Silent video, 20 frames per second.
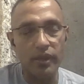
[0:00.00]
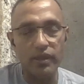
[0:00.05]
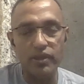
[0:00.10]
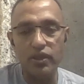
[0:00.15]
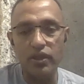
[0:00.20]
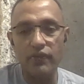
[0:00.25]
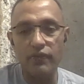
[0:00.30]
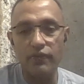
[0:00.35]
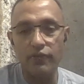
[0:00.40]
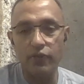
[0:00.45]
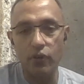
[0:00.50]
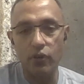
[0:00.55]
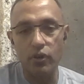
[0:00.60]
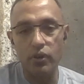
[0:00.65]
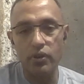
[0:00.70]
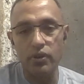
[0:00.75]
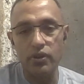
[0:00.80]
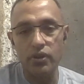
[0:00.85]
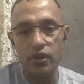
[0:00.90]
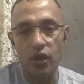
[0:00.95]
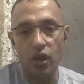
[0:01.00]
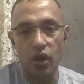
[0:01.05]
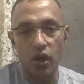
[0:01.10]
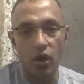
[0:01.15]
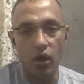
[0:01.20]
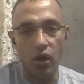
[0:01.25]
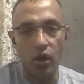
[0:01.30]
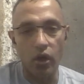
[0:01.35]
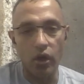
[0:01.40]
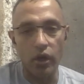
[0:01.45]
basically focused
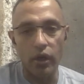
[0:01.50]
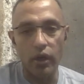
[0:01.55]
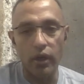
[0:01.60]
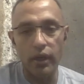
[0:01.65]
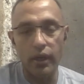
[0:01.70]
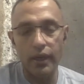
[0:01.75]
on